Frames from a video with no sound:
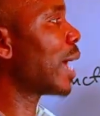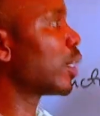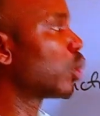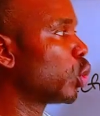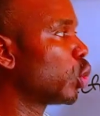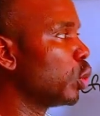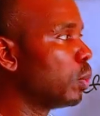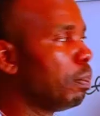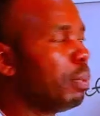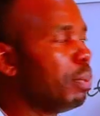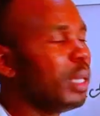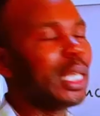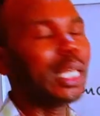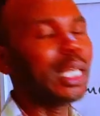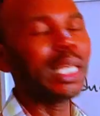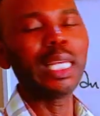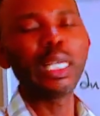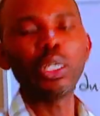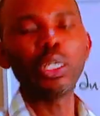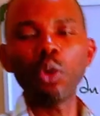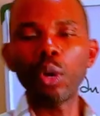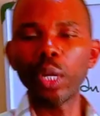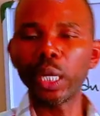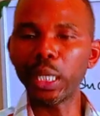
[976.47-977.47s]
that should be
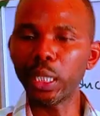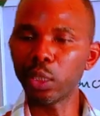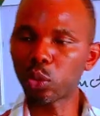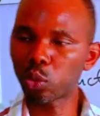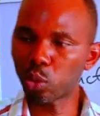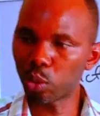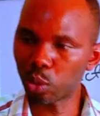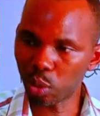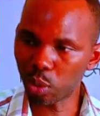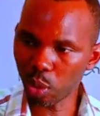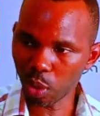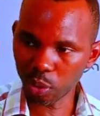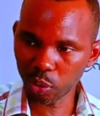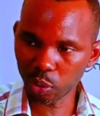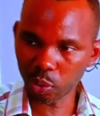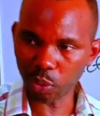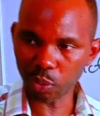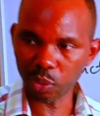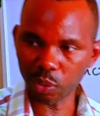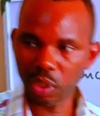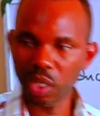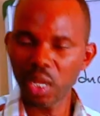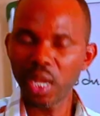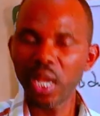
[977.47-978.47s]
in your
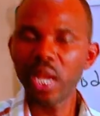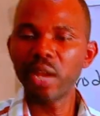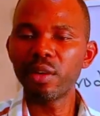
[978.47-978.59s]
introduction.